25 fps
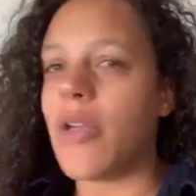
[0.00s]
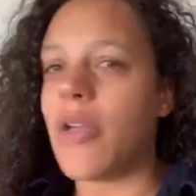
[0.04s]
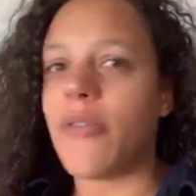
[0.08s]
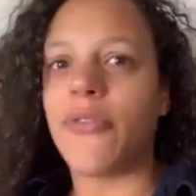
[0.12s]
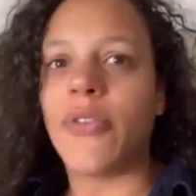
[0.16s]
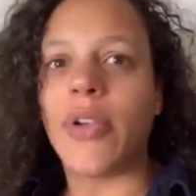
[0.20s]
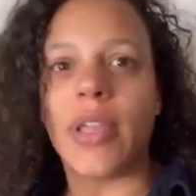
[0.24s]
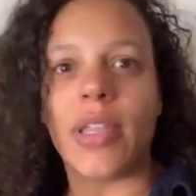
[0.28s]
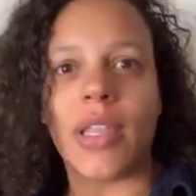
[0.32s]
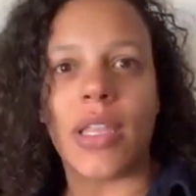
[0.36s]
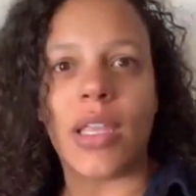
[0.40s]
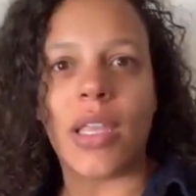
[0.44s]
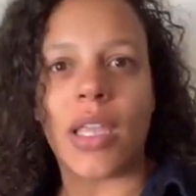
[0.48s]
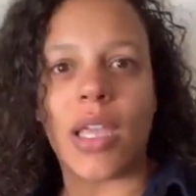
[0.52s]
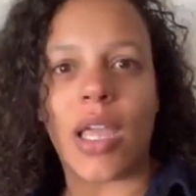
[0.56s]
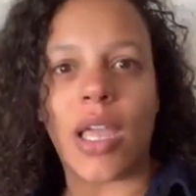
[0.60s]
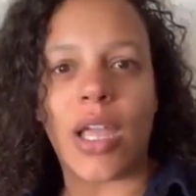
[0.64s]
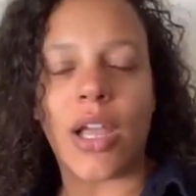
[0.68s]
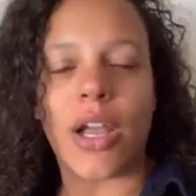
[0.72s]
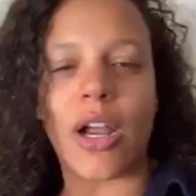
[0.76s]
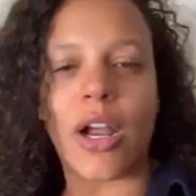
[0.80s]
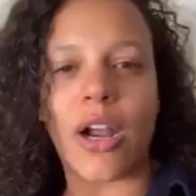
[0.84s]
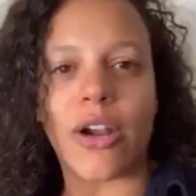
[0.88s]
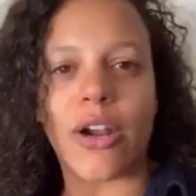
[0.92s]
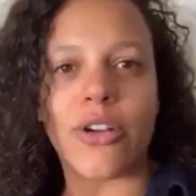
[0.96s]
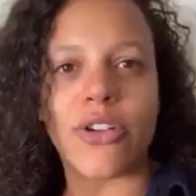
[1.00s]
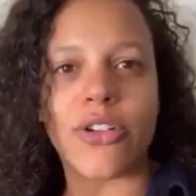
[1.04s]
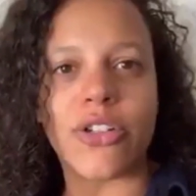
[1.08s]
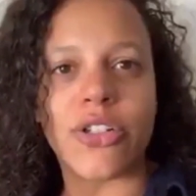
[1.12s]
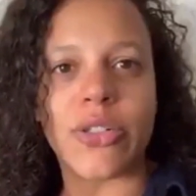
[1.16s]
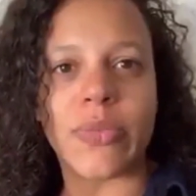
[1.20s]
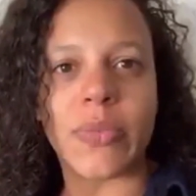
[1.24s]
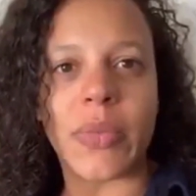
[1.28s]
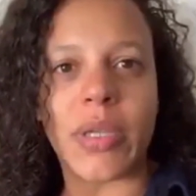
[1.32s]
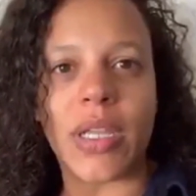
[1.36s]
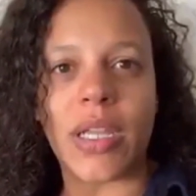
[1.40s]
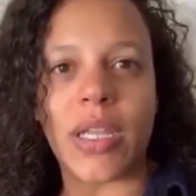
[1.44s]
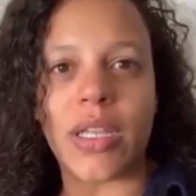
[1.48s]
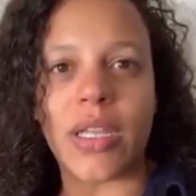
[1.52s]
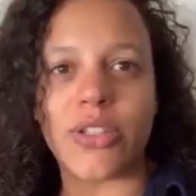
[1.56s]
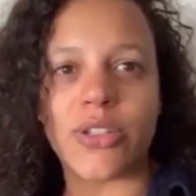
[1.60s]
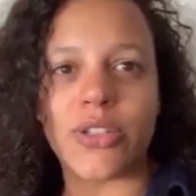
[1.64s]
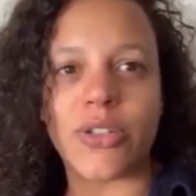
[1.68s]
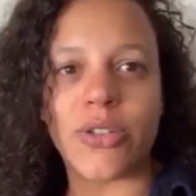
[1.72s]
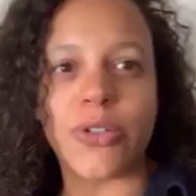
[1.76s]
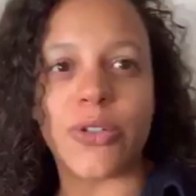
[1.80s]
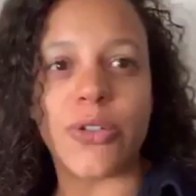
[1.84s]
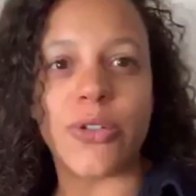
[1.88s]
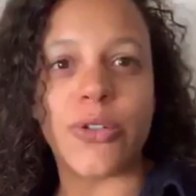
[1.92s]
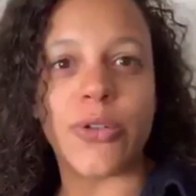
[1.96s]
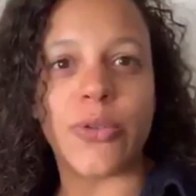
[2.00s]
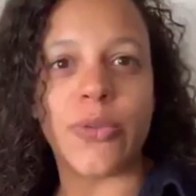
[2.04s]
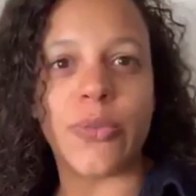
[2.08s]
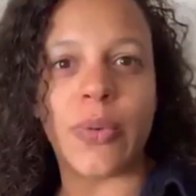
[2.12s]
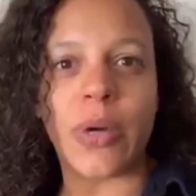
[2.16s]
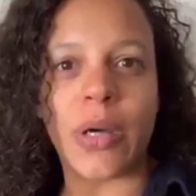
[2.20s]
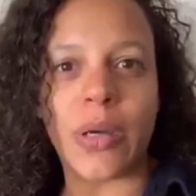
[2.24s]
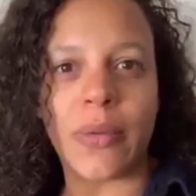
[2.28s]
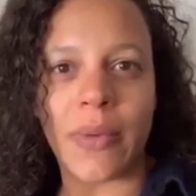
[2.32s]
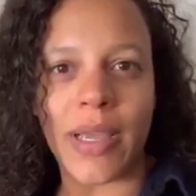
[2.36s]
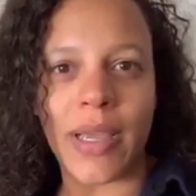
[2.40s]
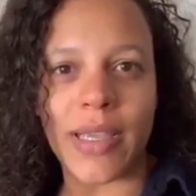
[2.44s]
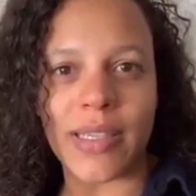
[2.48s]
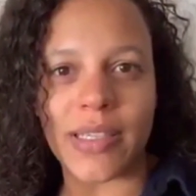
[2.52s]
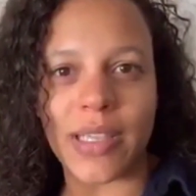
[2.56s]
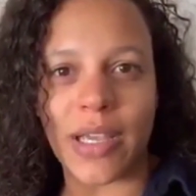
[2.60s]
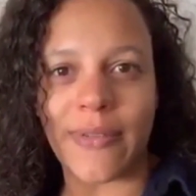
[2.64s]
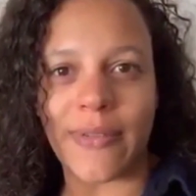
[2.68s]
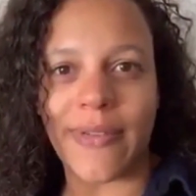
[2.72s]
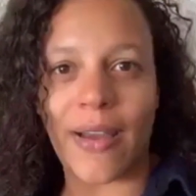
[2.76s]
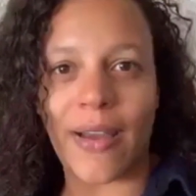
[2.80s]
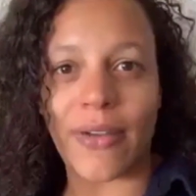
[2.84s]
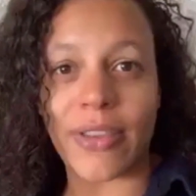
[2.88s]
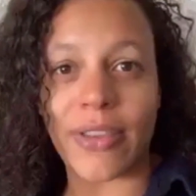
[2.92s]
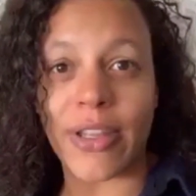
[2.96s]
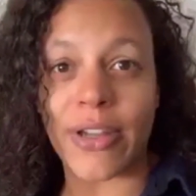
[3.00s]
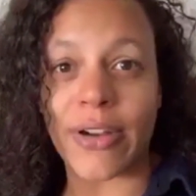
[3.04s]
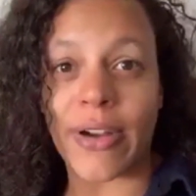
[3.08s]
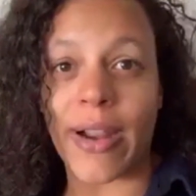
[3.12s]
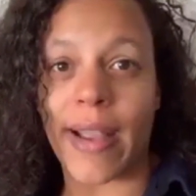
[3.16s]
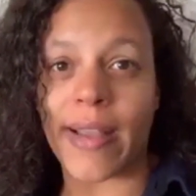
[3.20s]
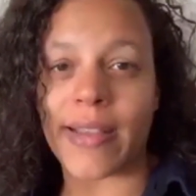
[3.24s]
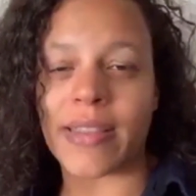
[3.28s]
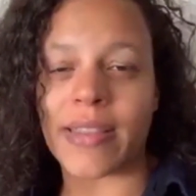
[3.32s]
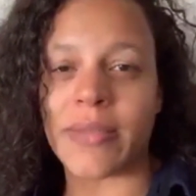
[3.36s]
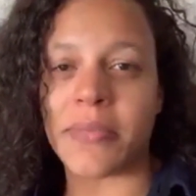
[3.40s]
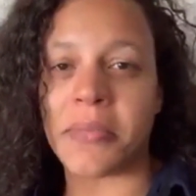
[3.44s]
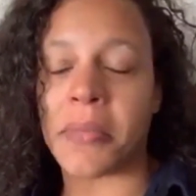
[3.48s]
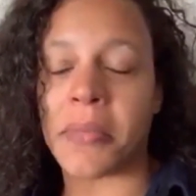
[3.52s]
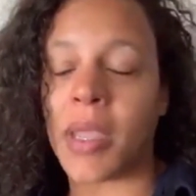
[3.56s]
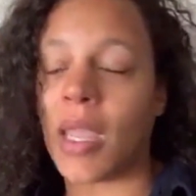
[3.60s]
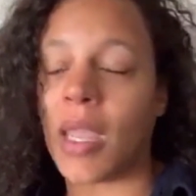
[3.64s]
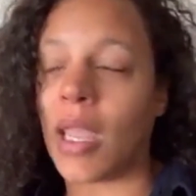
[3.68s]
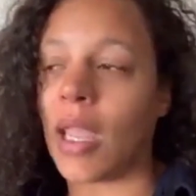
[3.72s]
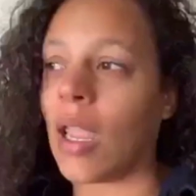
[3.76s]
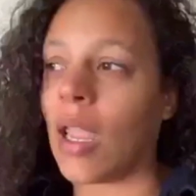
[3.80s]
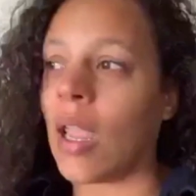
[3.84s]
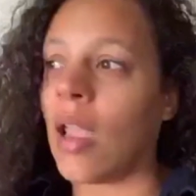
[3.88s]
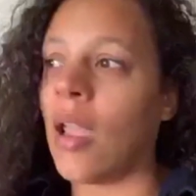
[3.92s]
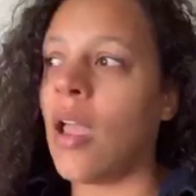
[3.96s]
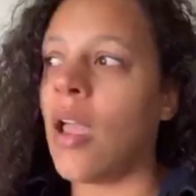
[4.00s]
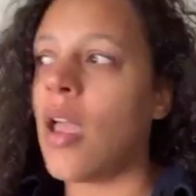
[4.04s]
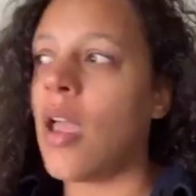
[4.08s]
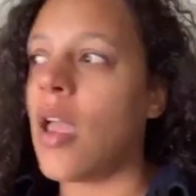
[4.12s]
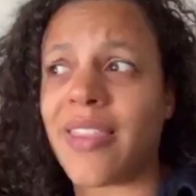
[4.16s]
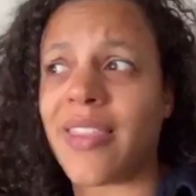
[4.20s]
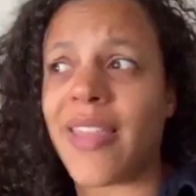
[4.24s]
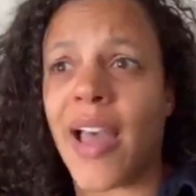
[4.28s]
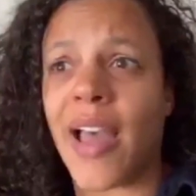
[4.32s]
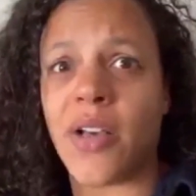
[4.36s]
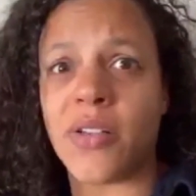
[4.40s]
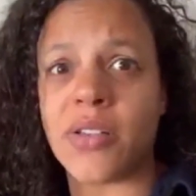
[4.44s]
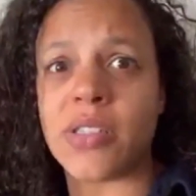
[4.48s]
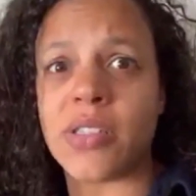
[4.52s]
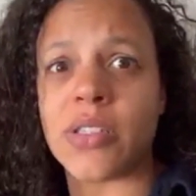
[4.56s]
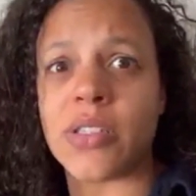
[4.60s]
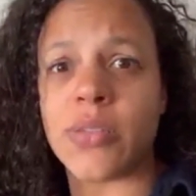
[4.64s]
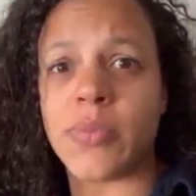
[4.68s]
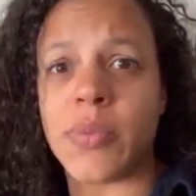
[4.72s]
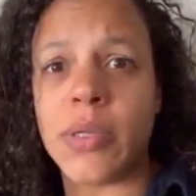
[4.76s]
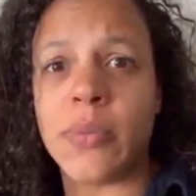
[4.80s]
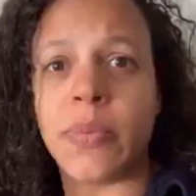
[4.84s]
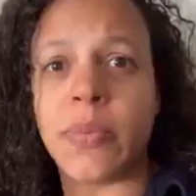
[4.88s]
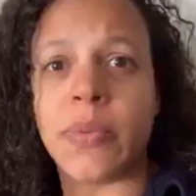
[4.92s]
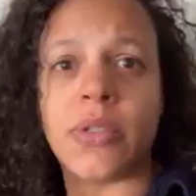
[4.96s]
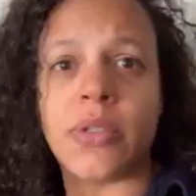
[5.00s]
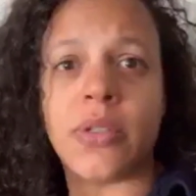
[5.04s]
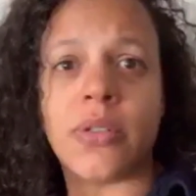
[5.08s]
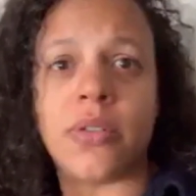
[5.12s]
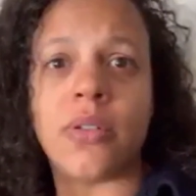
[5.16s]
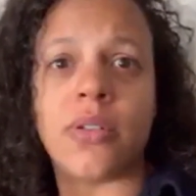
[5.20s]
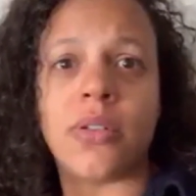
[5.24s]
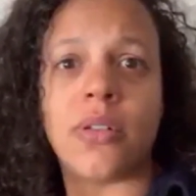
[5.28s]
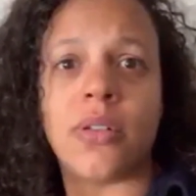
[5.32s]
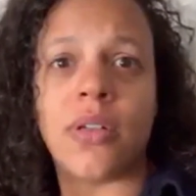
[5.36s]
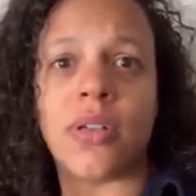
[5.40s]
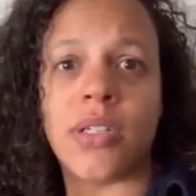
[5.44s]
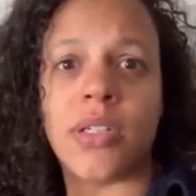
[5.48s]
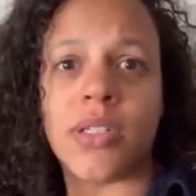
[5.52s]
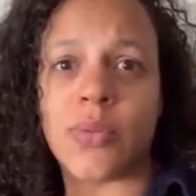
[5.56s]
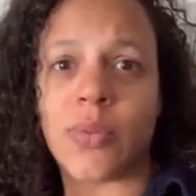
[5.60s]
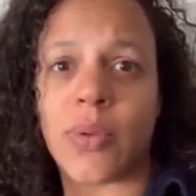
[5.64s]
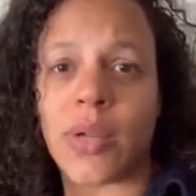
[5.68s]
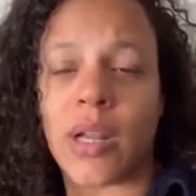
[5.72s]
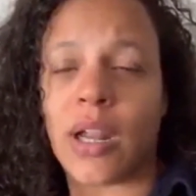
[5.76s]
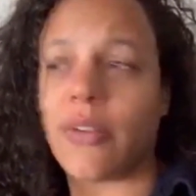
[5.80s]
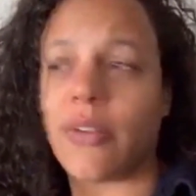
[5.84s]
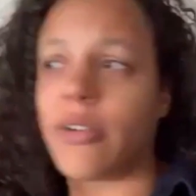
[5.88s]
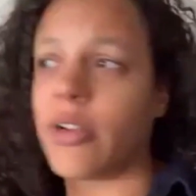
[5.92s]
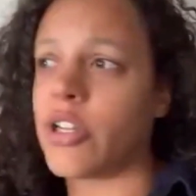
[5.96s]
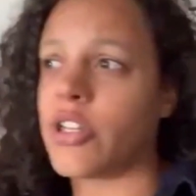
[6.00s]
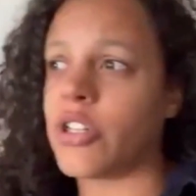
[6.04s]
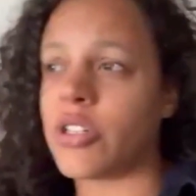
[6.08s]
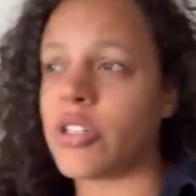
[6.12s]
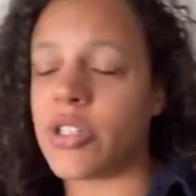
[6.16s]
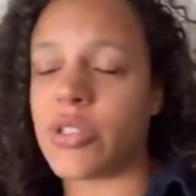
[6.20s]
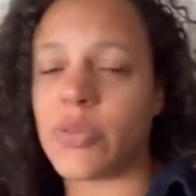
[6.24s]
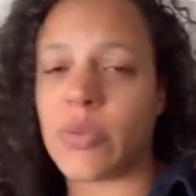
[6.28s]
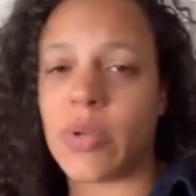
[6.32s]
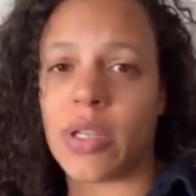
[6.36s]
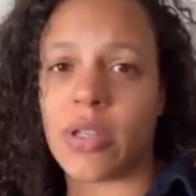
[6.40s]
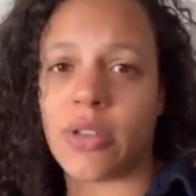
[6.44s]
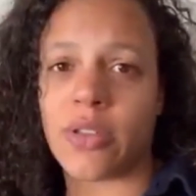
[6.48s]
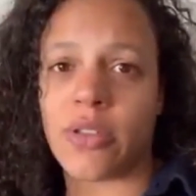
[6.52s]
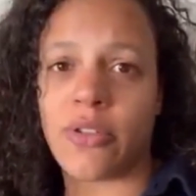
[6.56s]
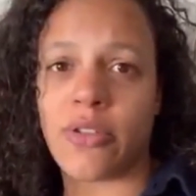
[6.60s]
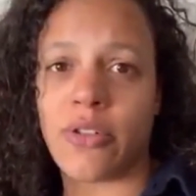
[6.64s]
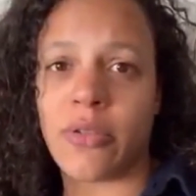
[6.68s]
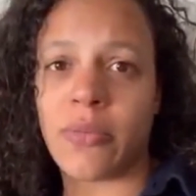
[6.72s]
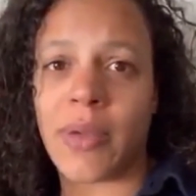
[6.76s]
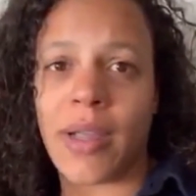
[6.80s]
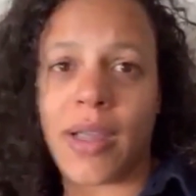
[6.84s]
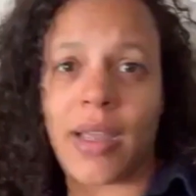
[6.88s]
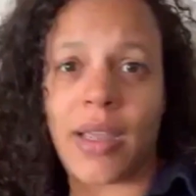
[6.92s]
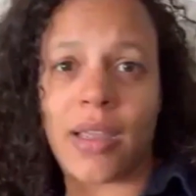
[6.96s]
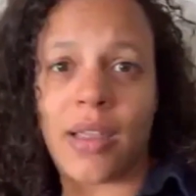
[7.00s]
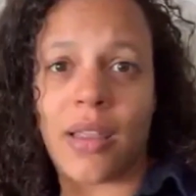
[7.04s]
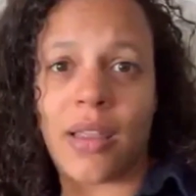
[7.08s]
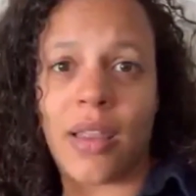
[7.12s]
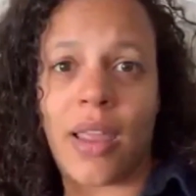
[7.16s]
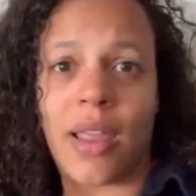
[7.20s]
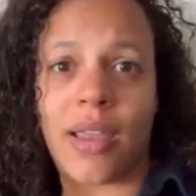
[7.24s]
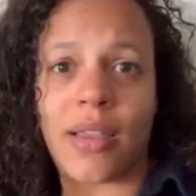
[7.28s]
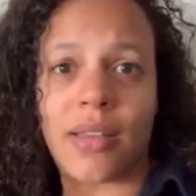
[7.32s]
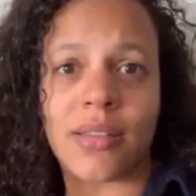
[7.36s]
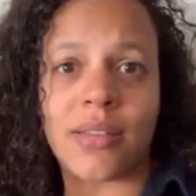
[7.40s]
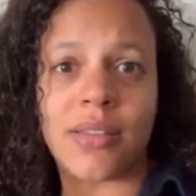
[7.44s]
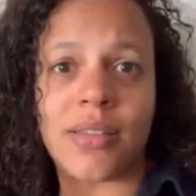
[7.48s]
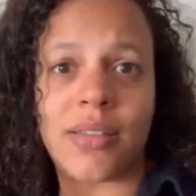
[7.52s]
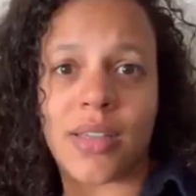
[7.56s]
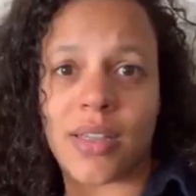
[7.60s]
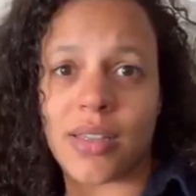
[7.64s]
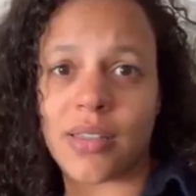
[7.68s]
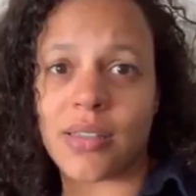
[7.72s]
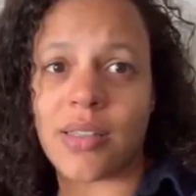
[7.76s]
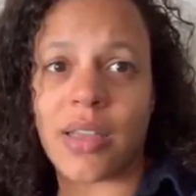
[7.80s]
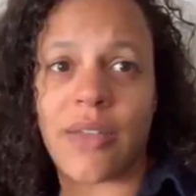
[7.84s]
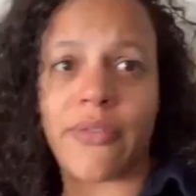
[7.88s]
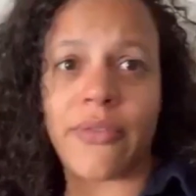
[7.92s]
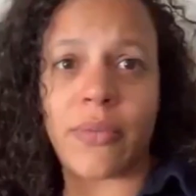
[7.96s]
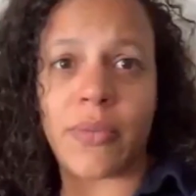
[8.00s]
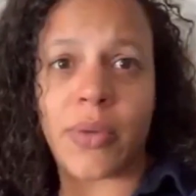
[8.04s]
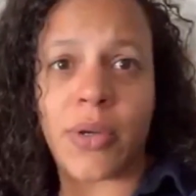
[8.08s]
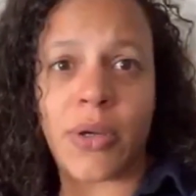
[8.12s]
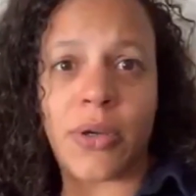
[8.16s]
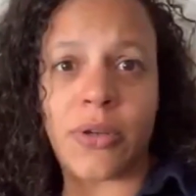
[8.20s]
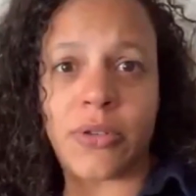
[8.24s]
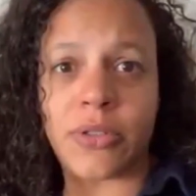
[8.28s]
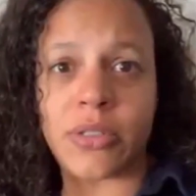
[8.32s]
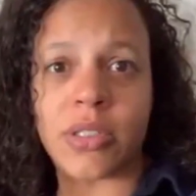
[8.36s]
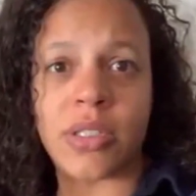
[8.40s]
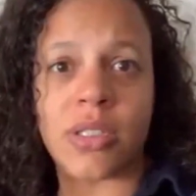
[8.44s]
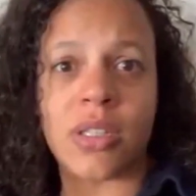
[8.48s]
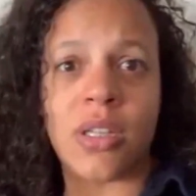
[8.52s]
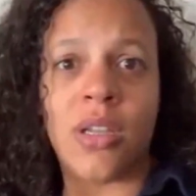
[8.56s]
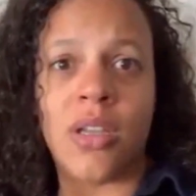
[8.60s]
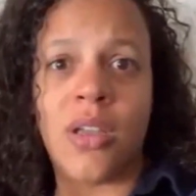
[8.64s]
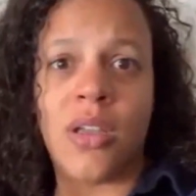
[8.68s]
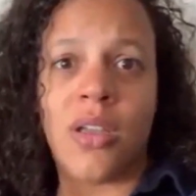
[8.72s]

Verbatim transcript: It really encouraged me to put myself out there as me. Thousands of people is what I reached this week through my like six, seven posts.